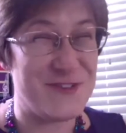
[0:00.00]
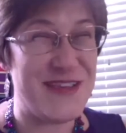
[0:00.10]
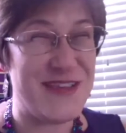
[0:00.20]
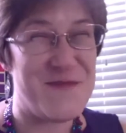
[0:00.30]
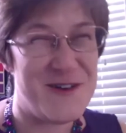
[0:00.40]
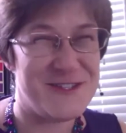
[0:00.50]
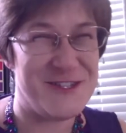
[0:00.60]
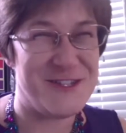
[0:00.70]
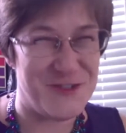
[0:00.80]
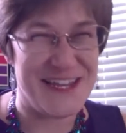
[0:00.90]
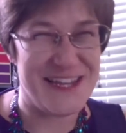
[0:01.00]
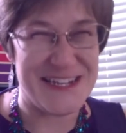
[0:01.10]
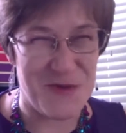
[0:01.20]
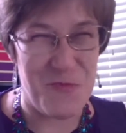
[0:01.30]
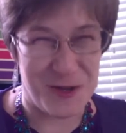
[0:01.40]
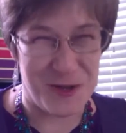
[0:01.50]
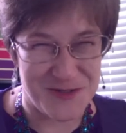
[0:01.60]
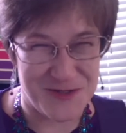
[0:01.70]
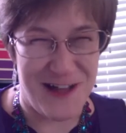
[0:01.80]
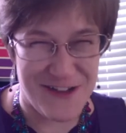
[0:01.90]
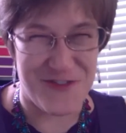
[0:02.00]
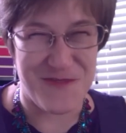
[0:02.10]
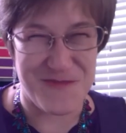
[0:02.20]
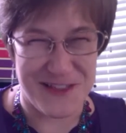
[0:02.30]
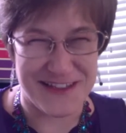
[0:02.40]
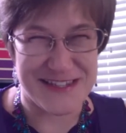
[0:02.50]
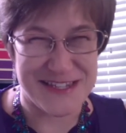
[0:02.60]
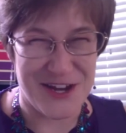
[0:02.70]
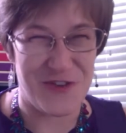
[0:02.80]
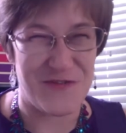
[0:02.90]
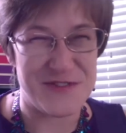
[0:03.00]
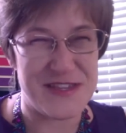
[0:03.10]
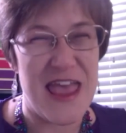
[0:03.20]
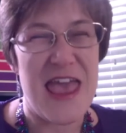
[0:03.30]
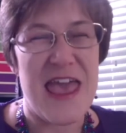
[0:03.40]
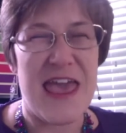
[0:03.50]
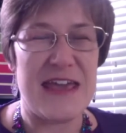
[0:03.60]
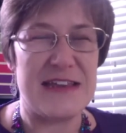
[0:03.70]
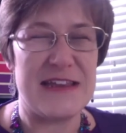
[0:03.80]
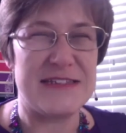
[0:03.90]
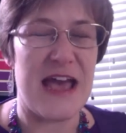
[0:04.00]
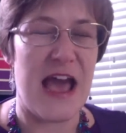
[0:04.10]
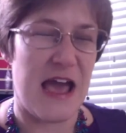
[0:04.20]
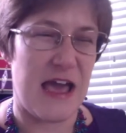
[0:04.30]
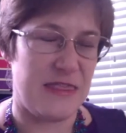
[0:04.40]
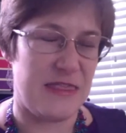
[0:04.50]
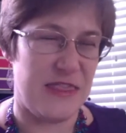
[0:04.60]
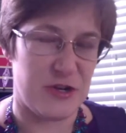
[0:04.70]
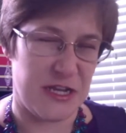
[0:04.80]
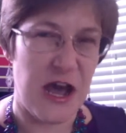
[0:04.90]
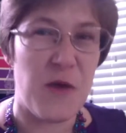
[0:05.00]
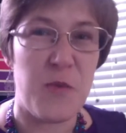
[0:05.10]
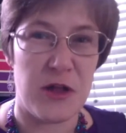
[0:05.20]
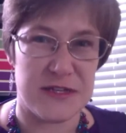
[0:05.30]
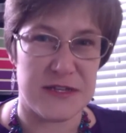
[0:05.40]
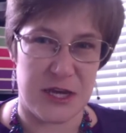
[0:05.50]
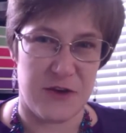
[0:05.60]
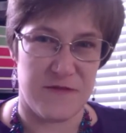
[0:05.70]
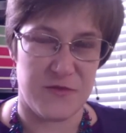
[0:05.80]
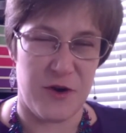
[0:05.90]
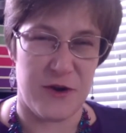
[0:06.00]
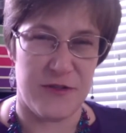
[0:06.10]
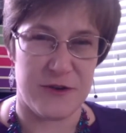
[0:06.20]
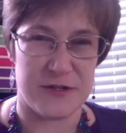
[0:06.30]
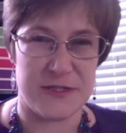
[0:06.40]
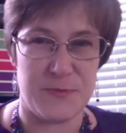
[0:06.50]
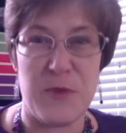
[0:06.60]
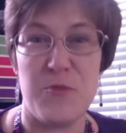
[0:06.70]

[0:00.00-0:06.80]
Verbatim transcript: emails do tend to multiply from the listservs. And there's a couple of listservs where there's people